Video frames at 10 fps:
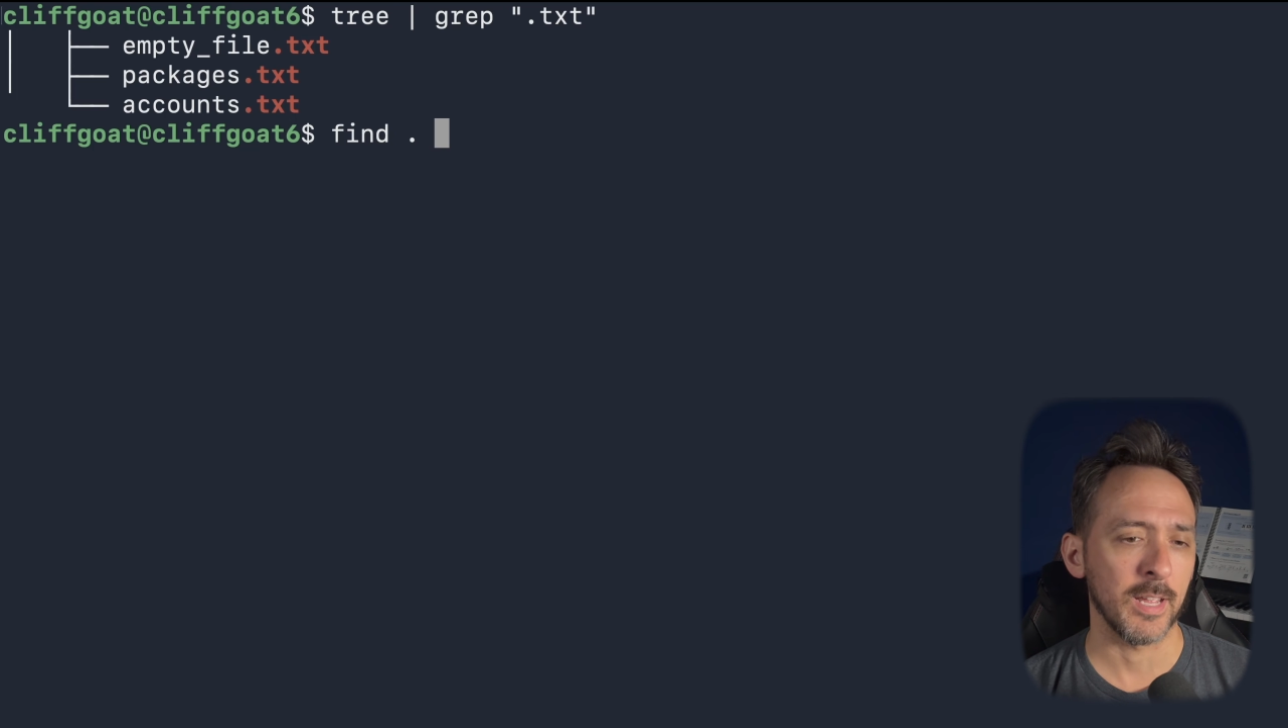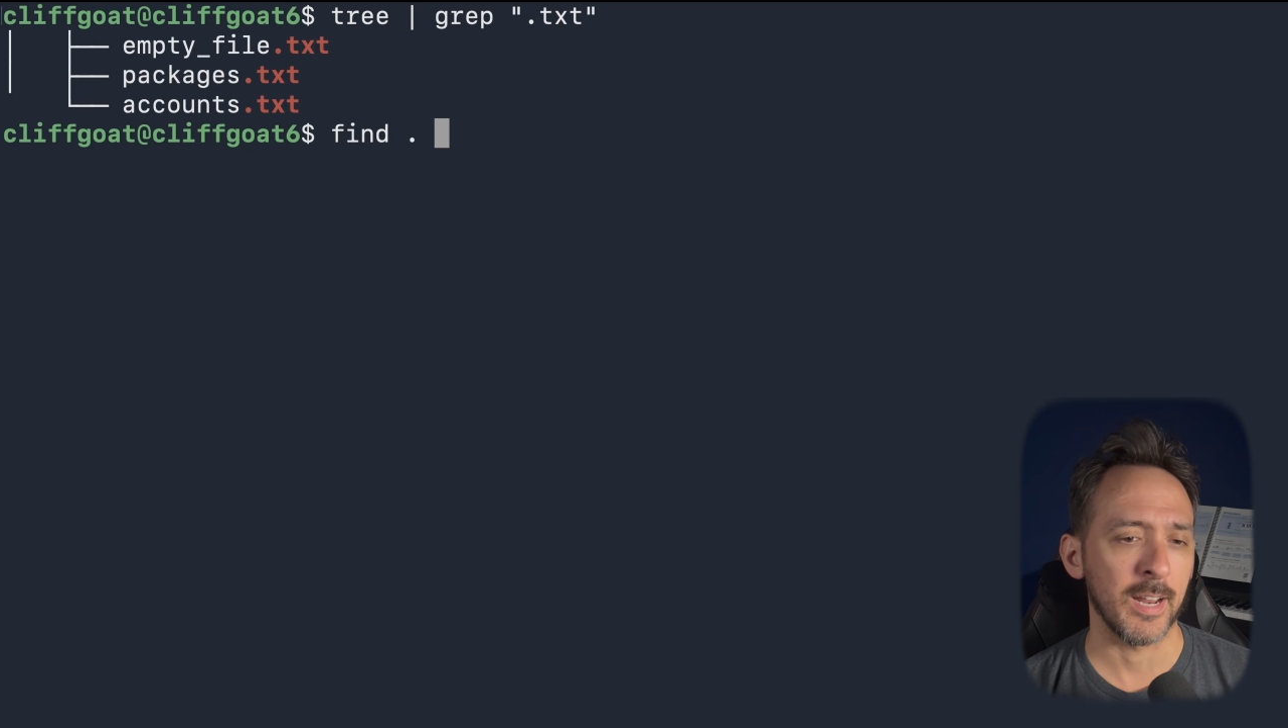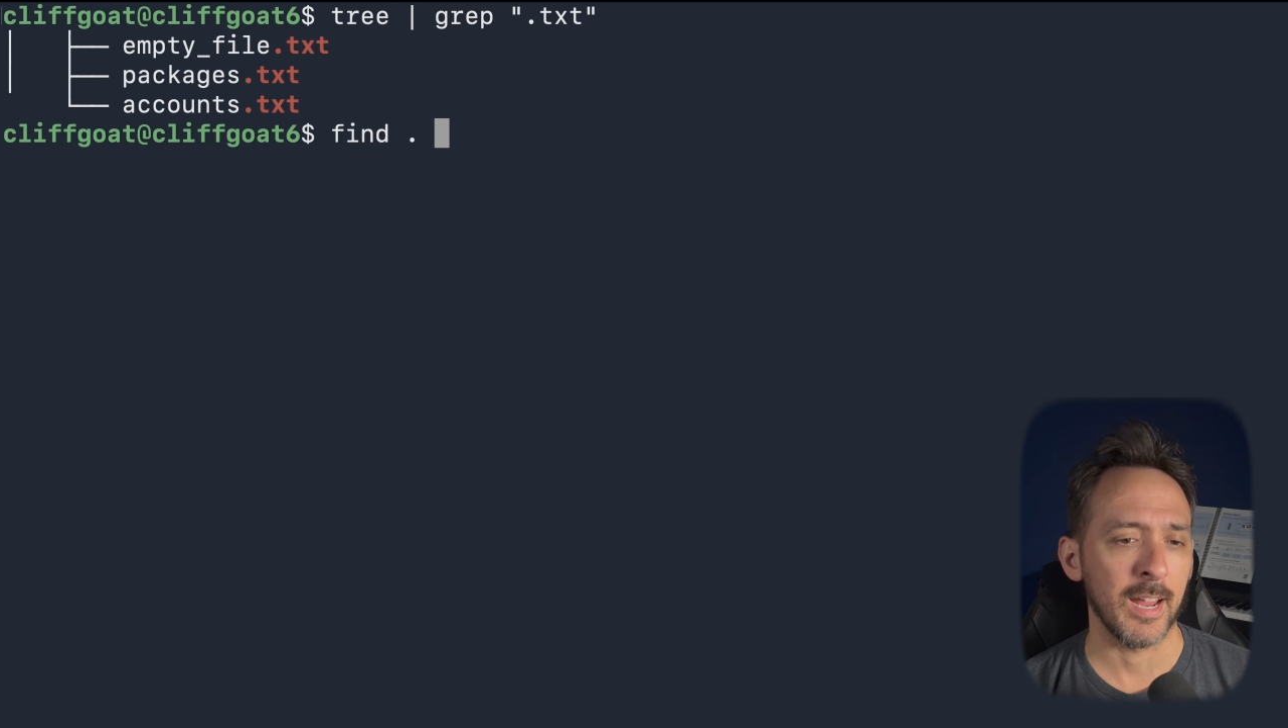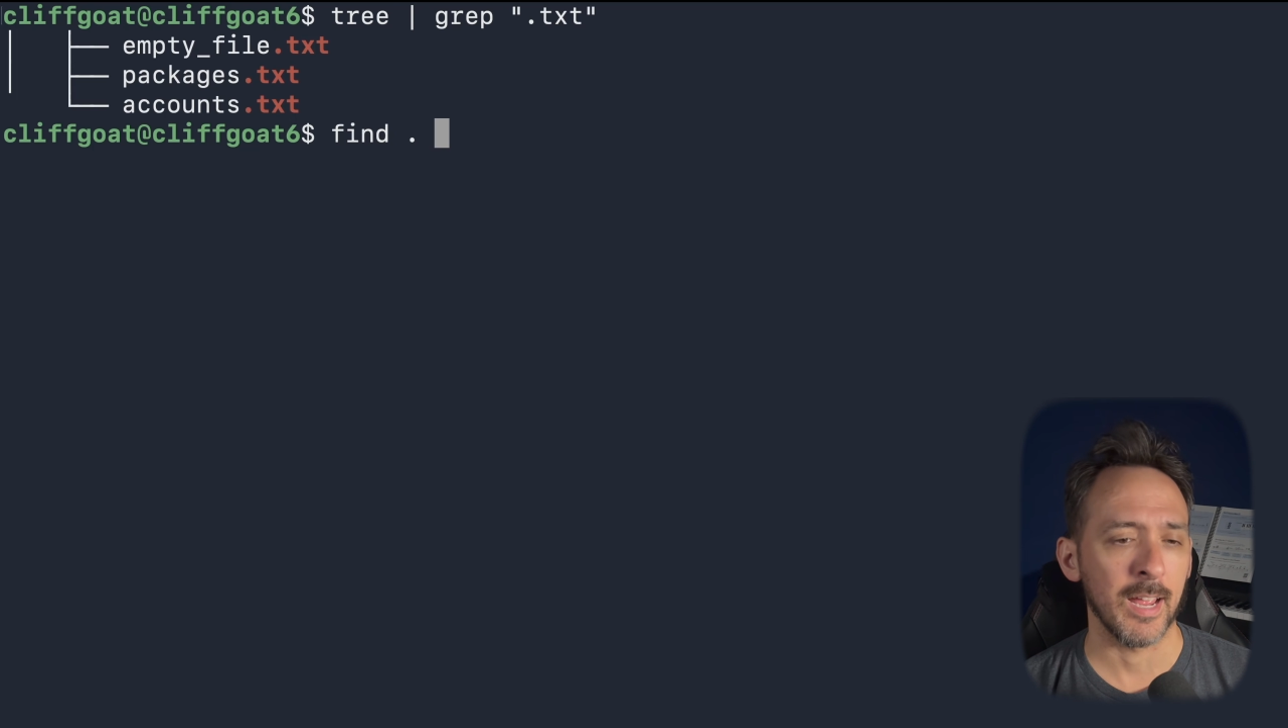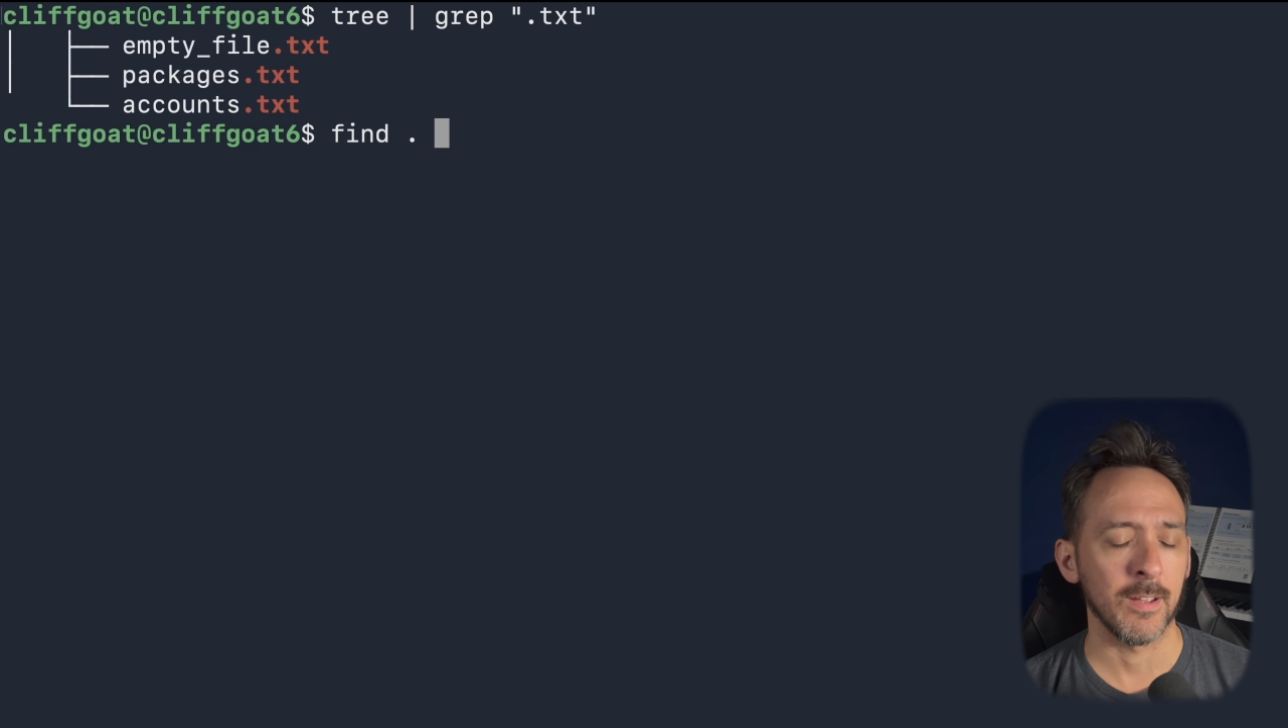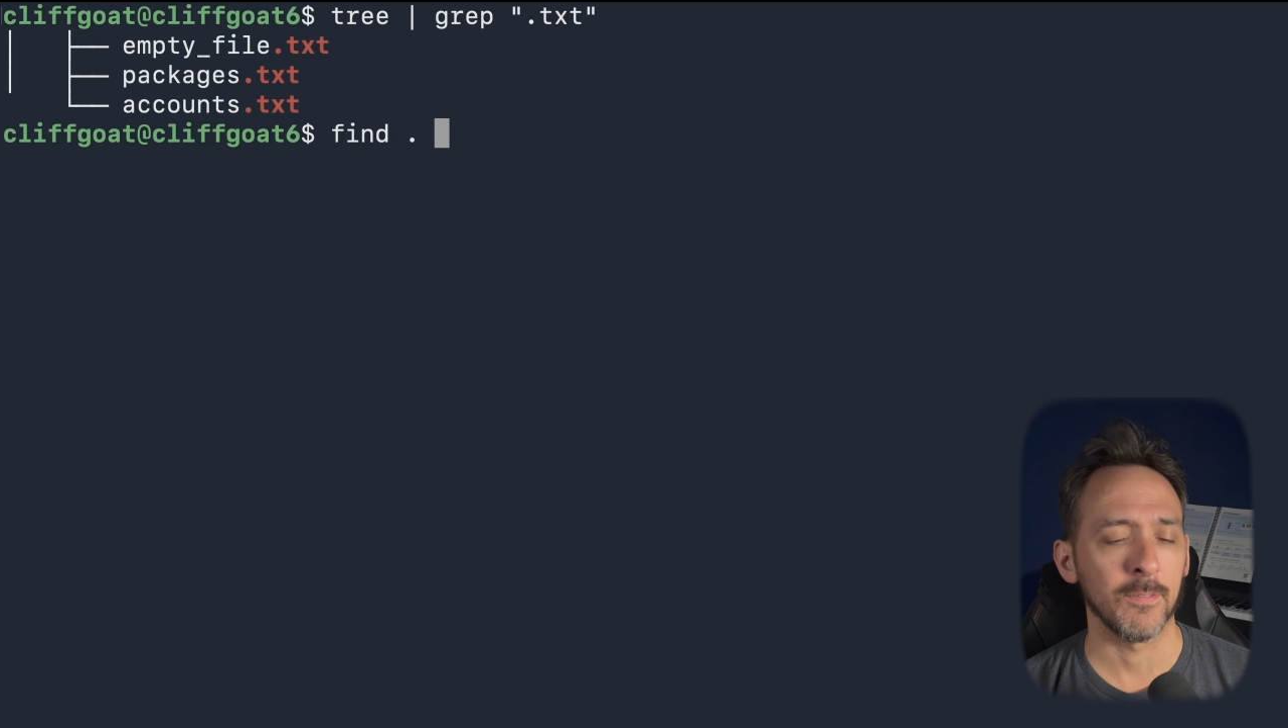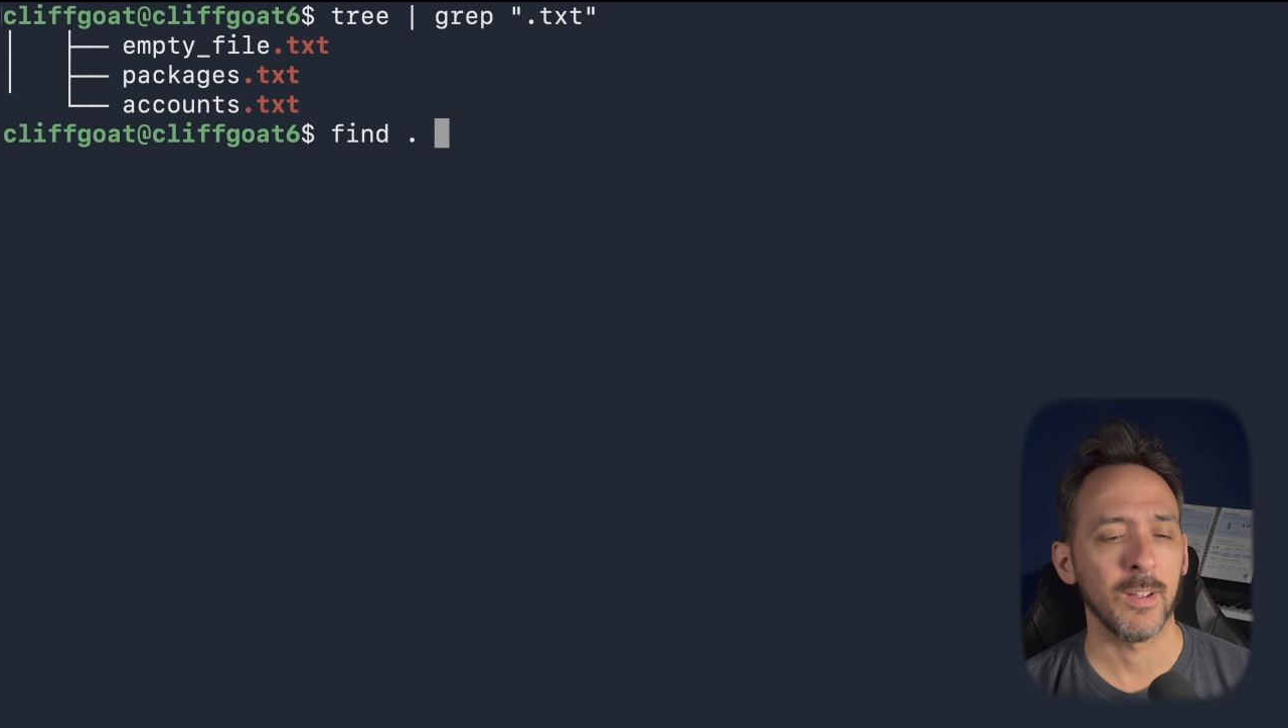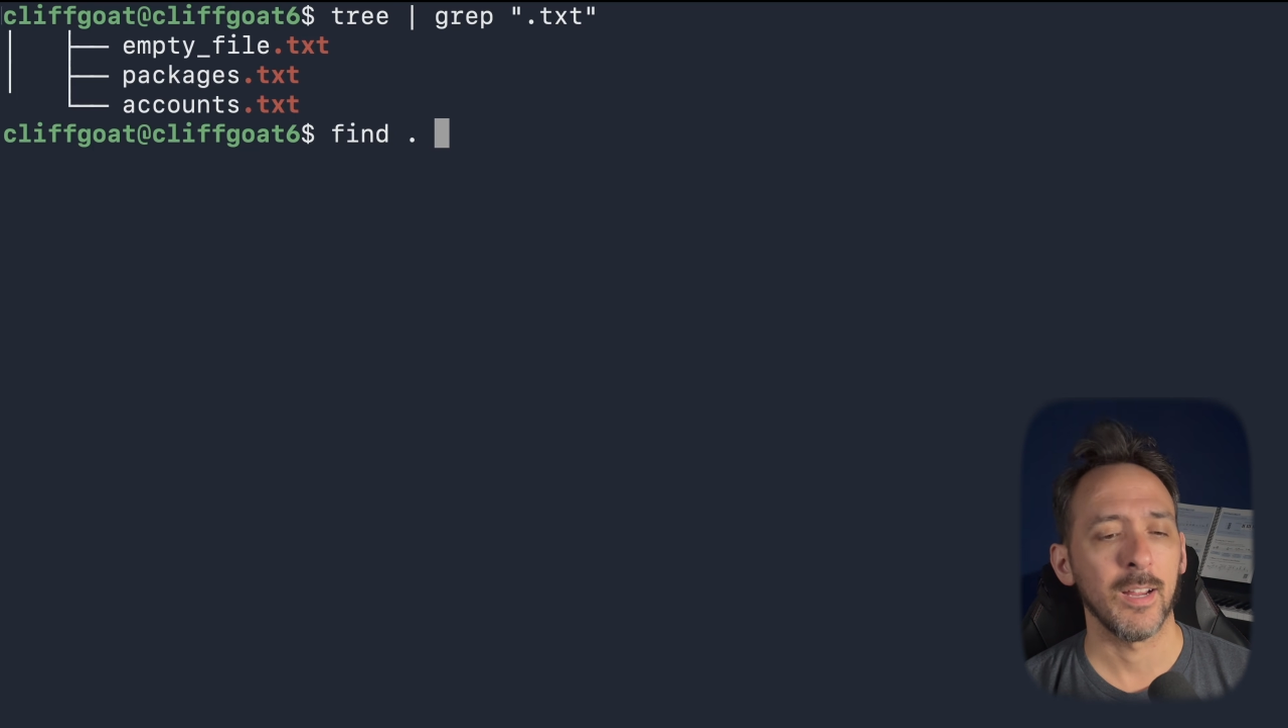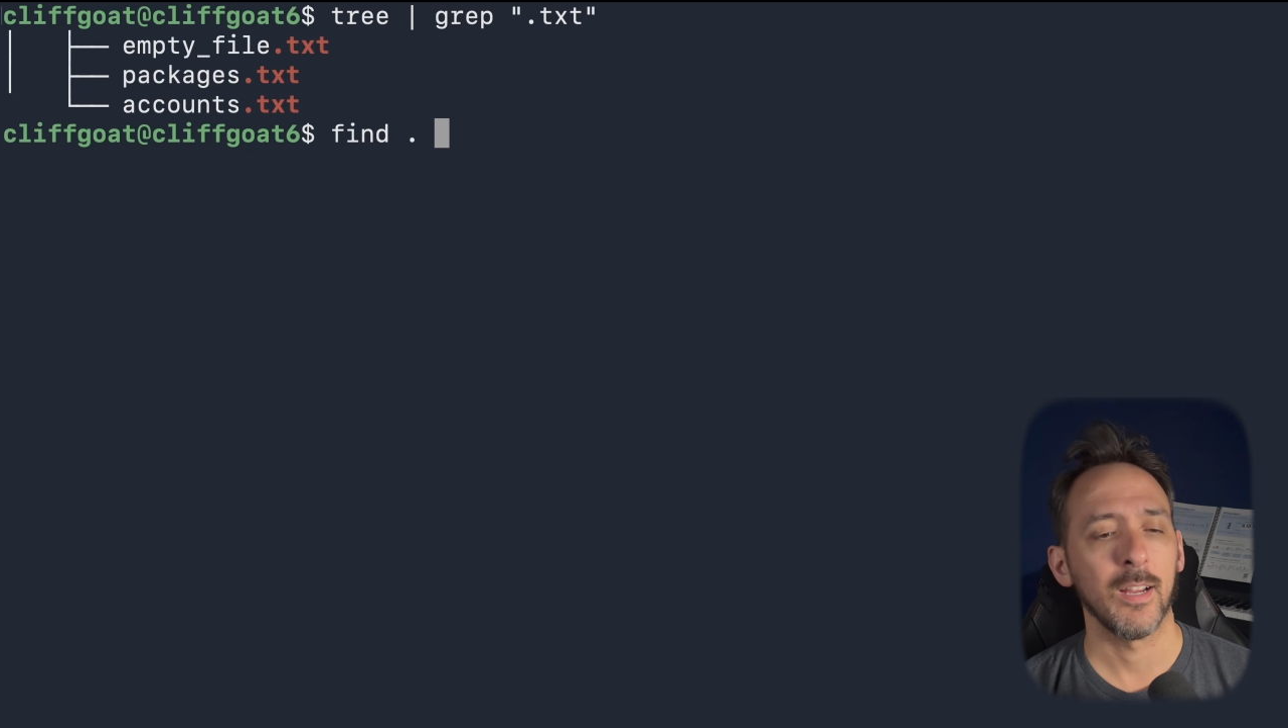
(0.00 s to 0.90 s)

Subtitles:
that have